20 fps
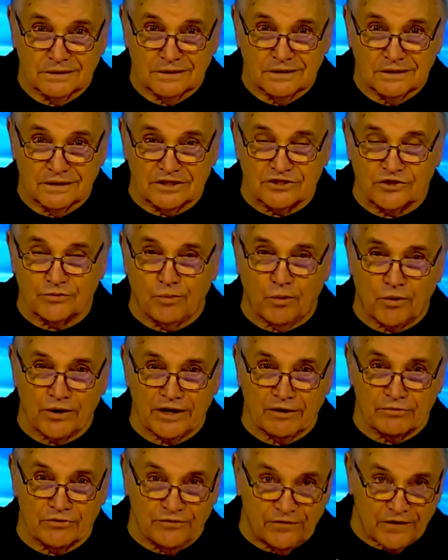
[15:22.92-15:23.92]
This is point
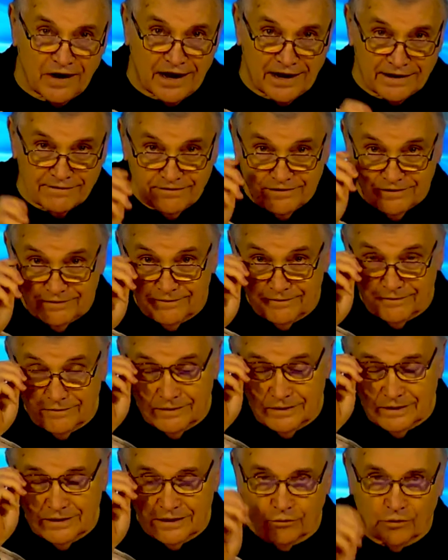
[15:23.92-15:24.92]
number five.
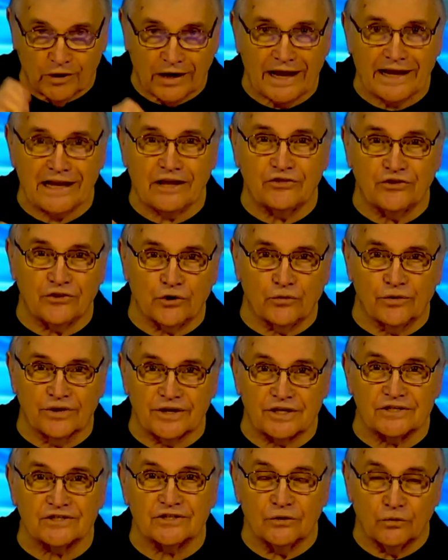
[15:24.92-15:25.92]
When I get through with
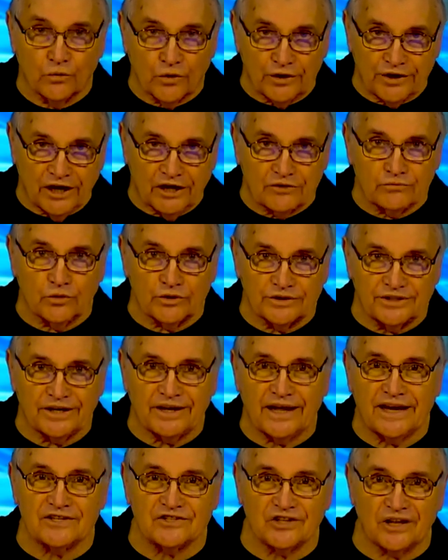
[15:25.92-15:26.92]
this, we're done with
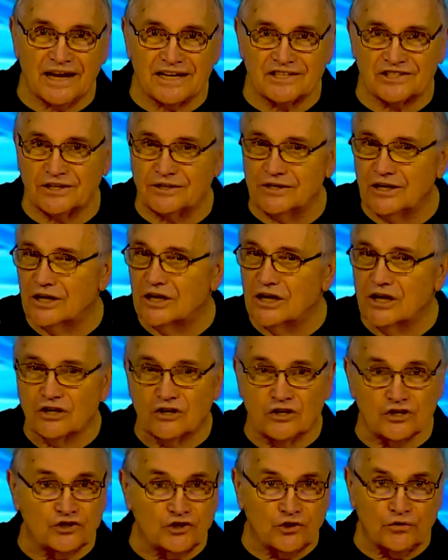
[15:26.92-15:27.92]
today's lesson
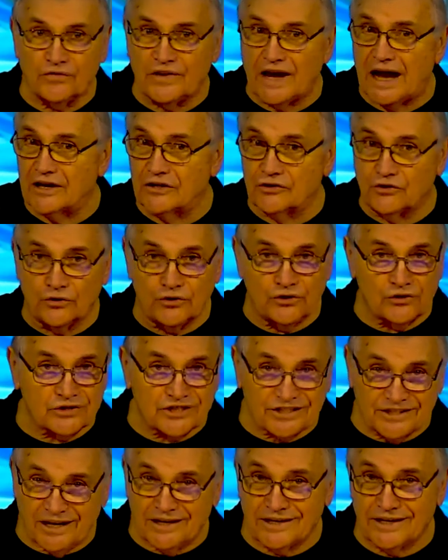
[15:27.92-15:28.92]
because you've got to do your
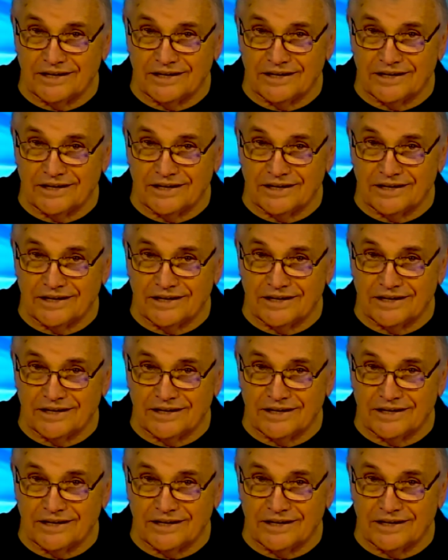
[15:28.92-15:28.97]
study.